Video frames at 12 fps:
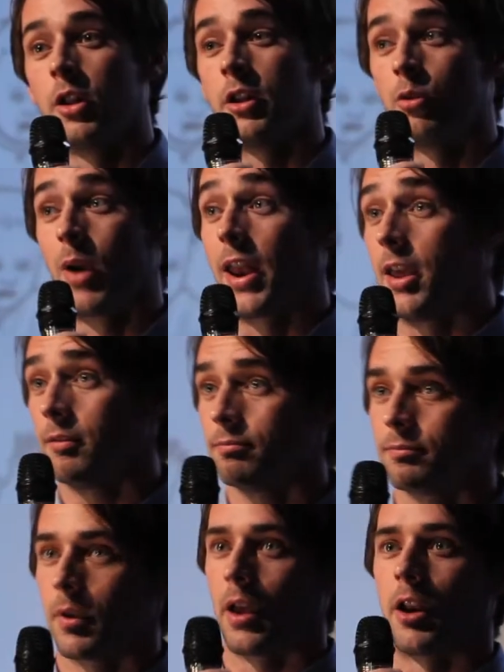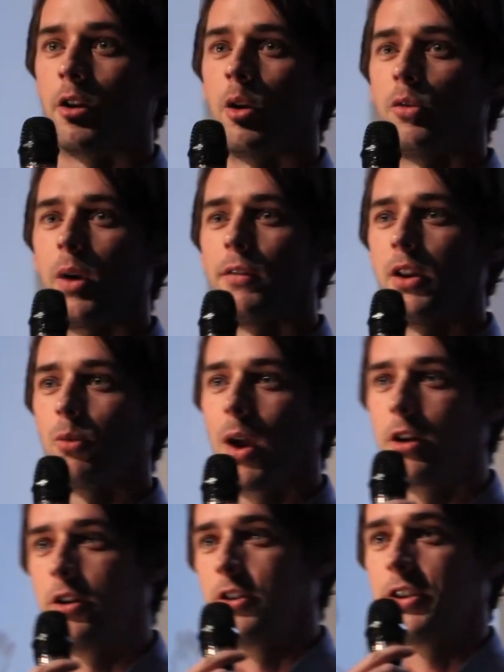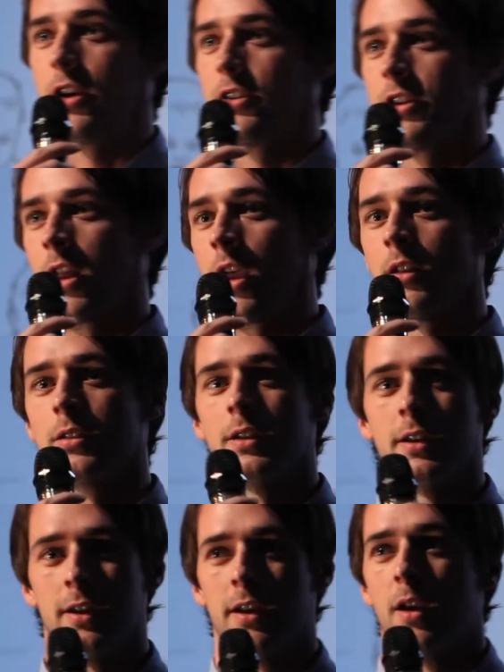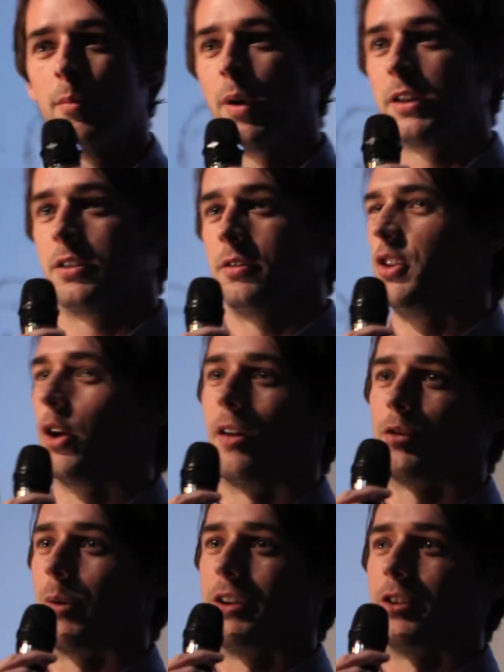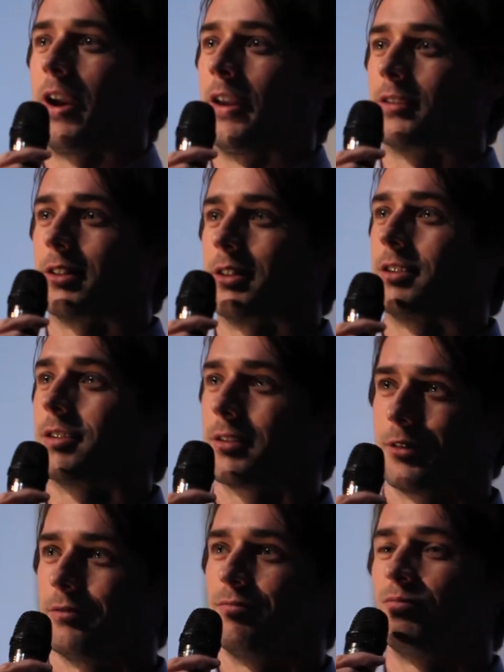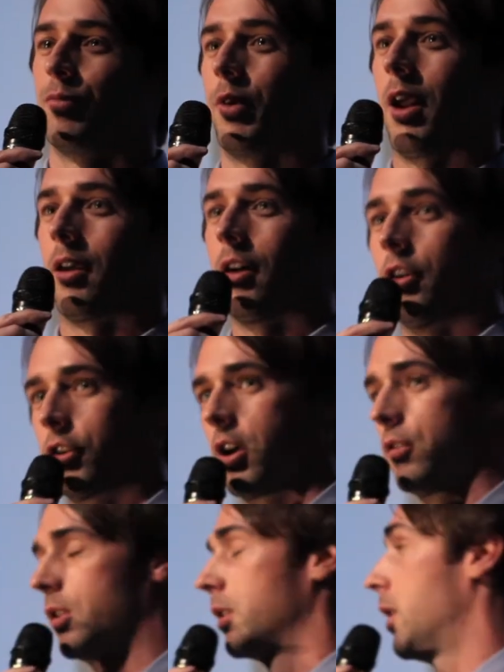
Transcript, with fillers: on Reddit. I don't know if we have any Redditors here tonight, but you don't have to raise your hands because it's, yeah, undercover.